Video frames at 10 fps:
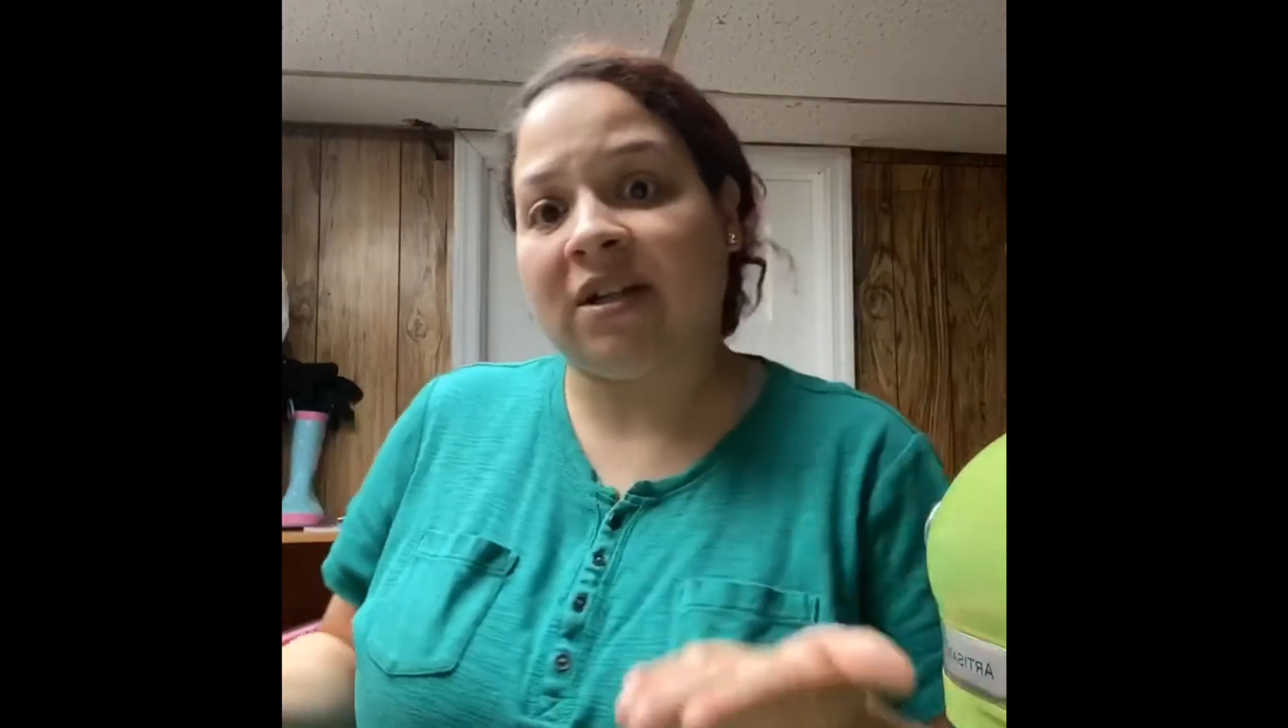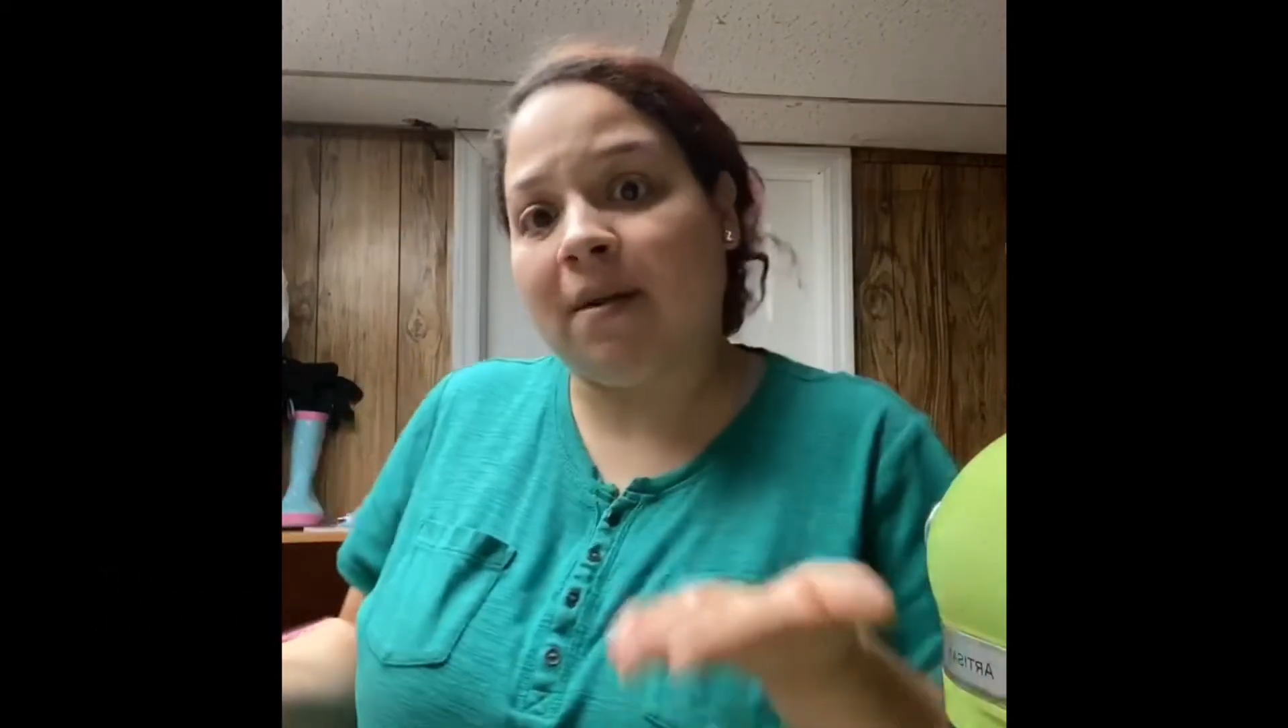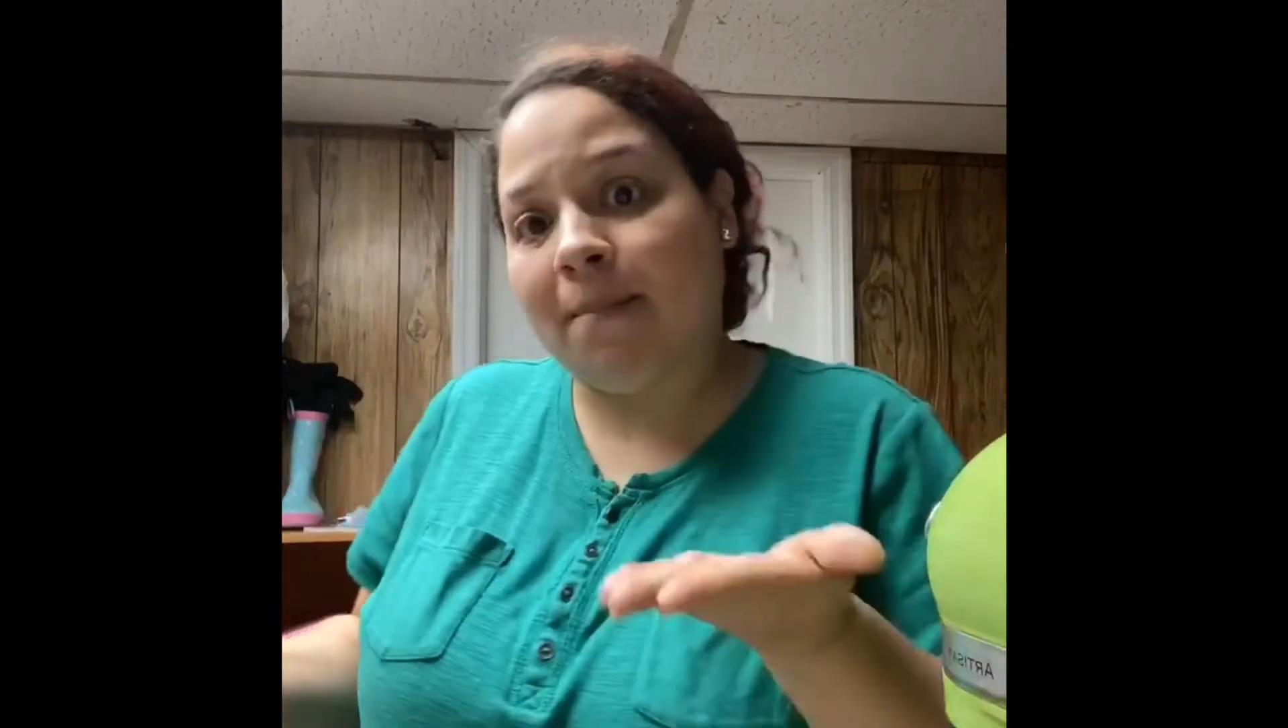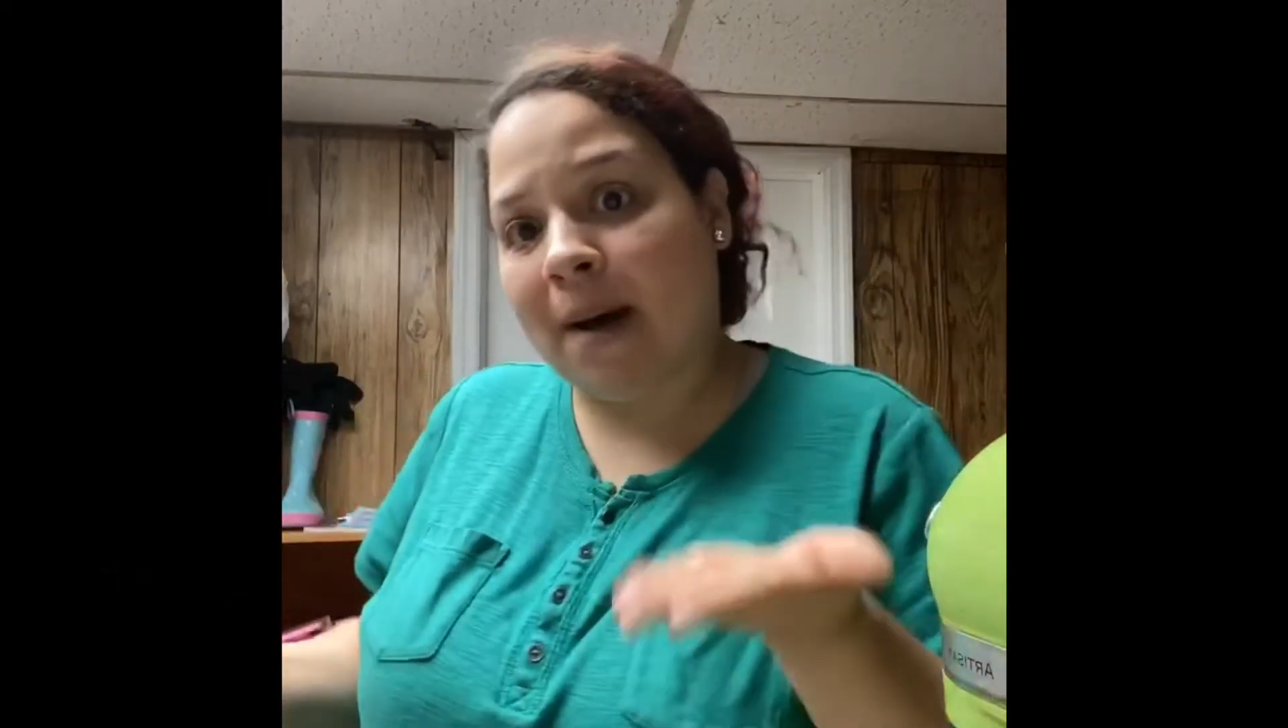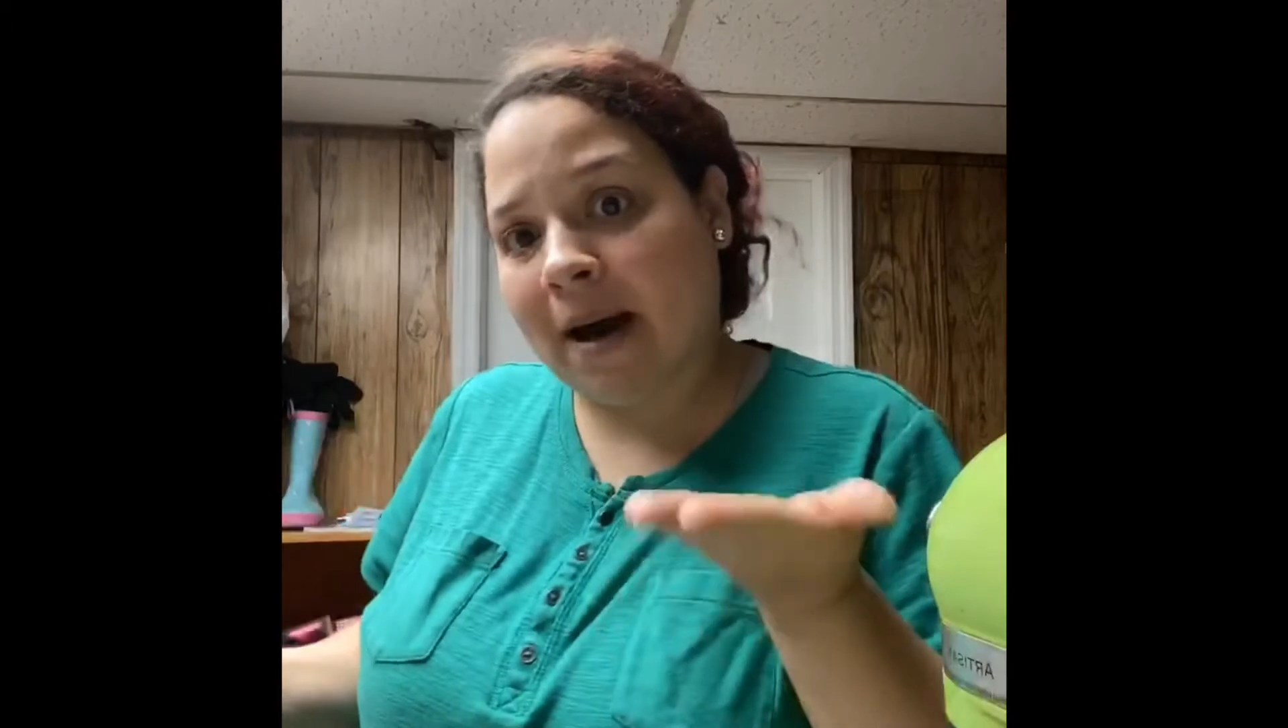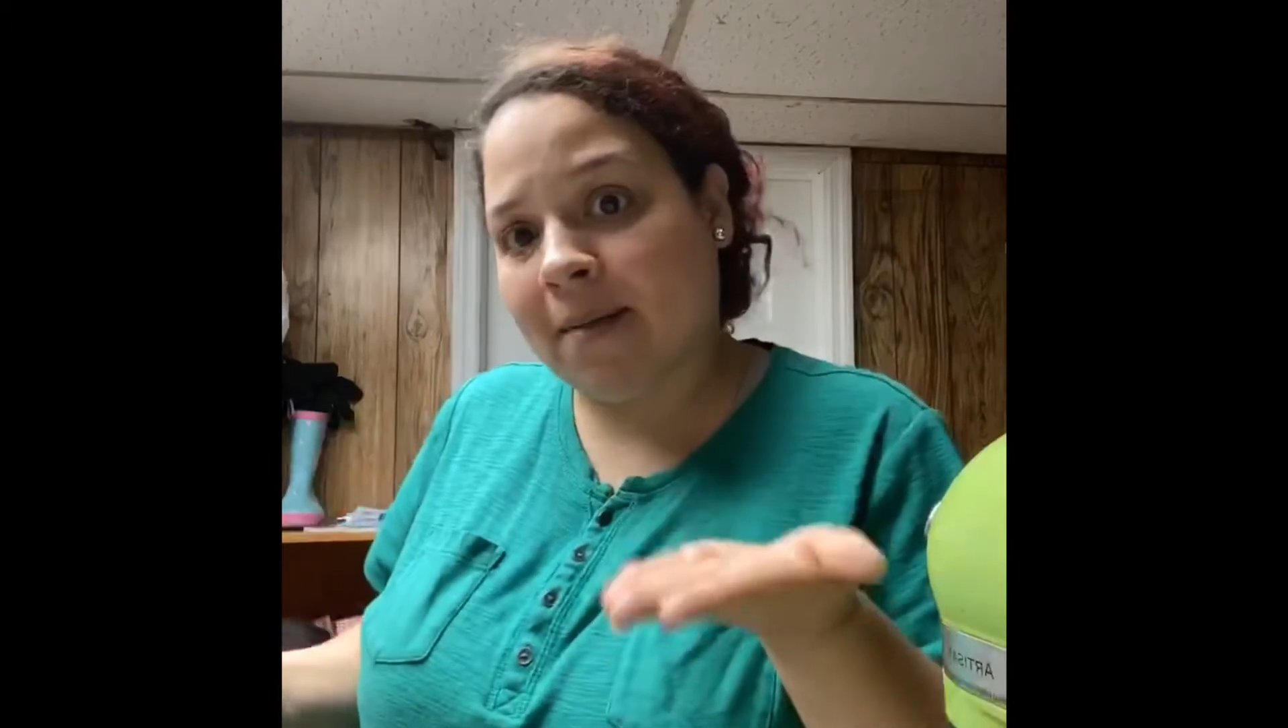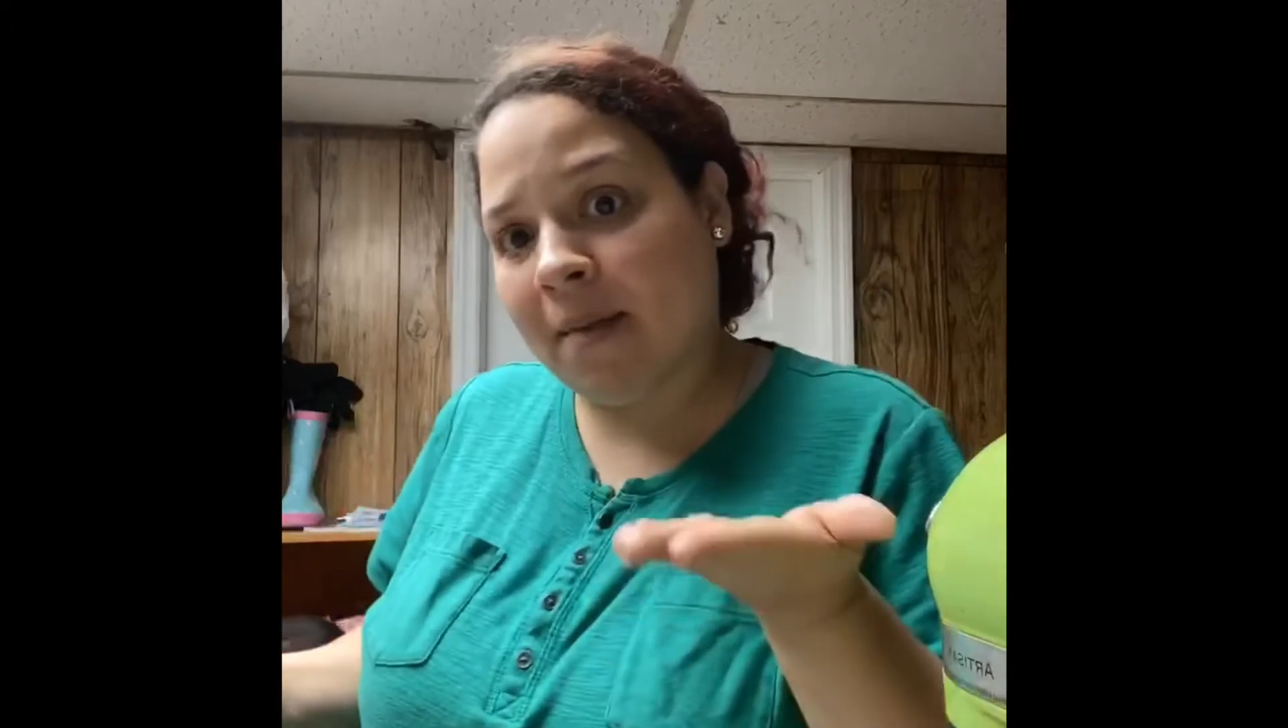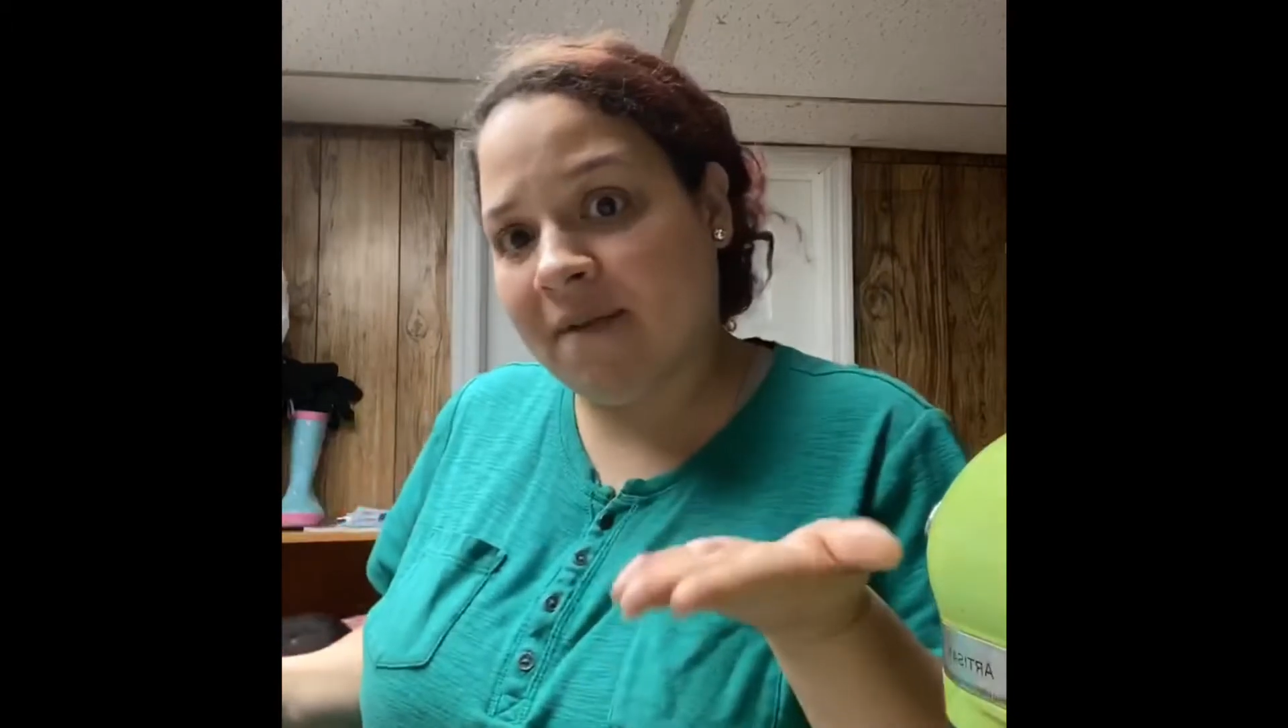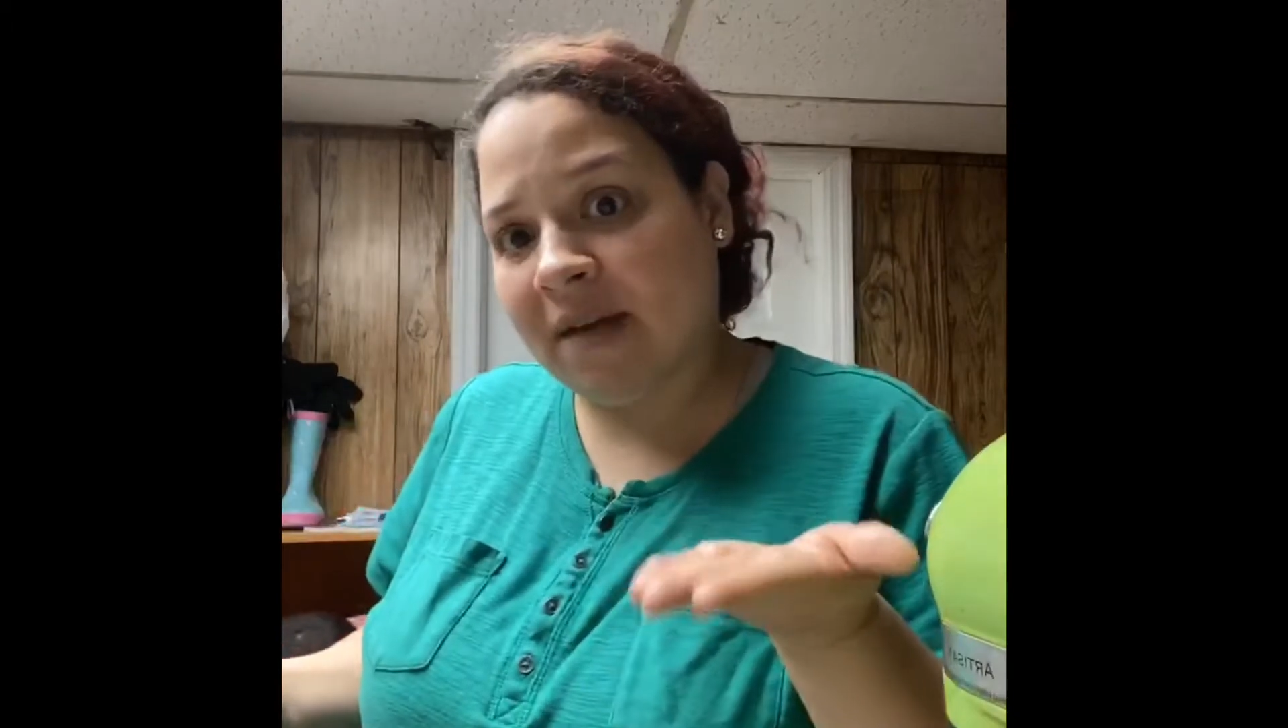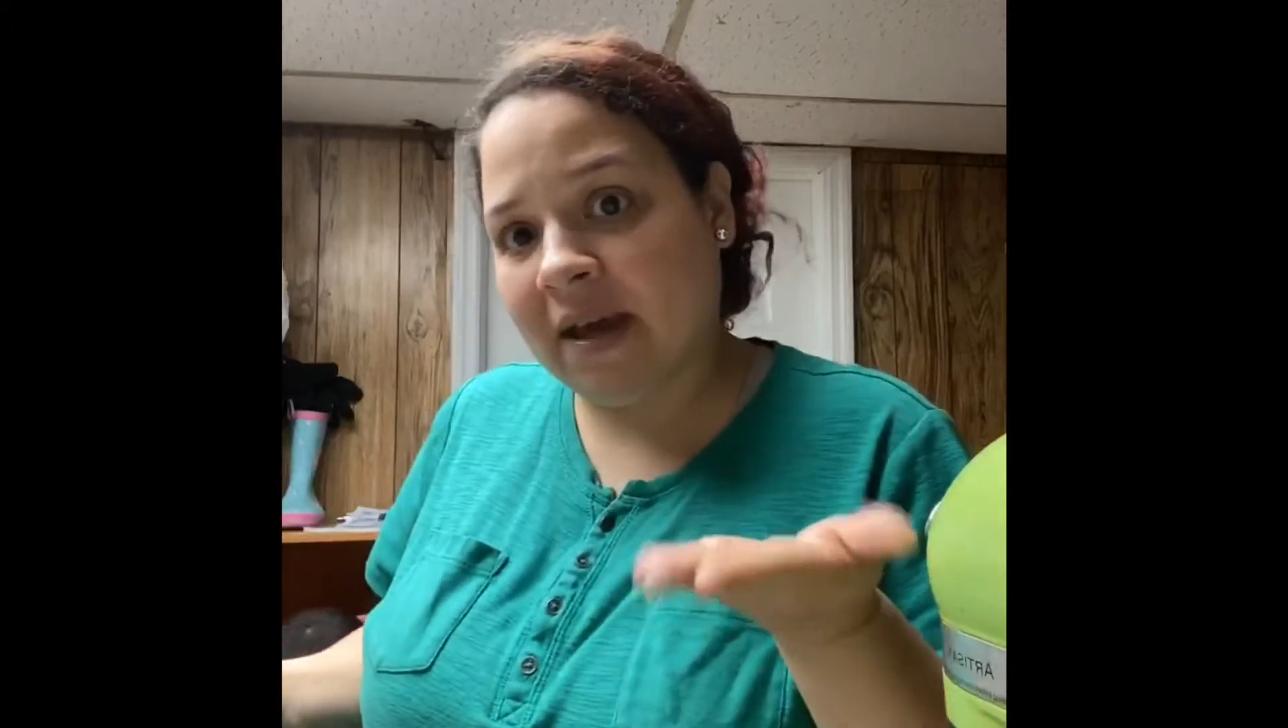the bottom
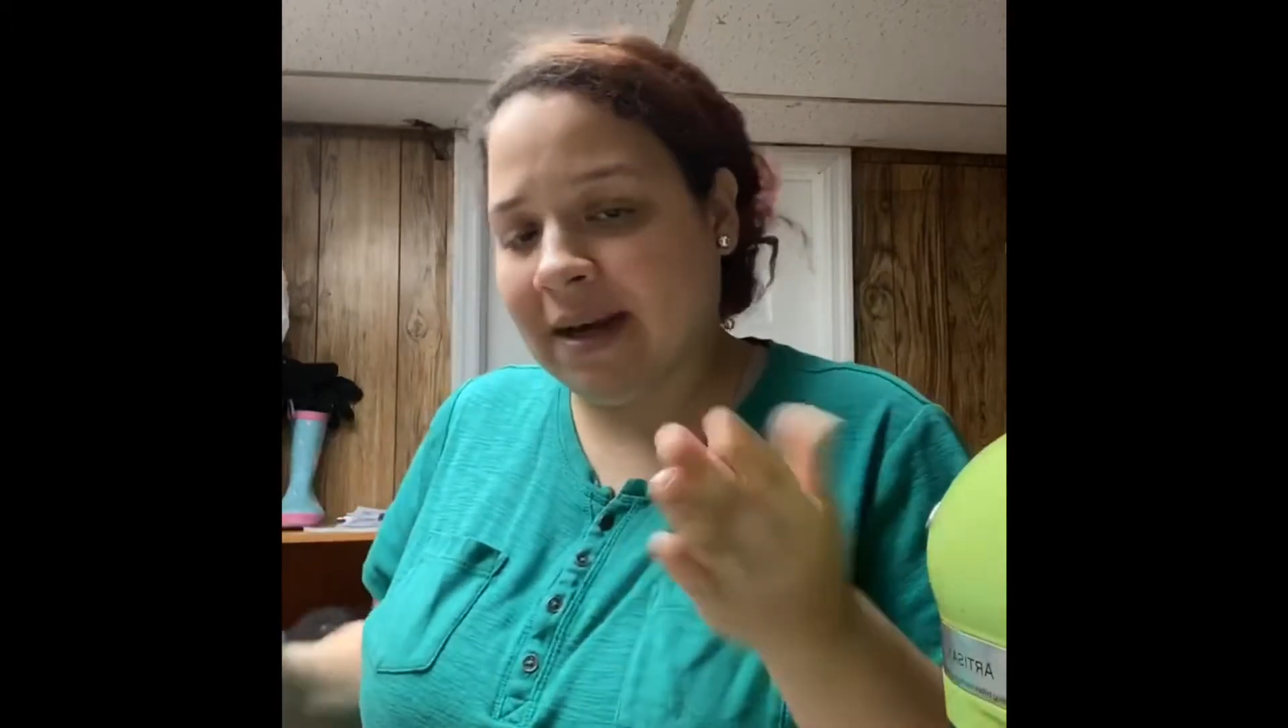of it,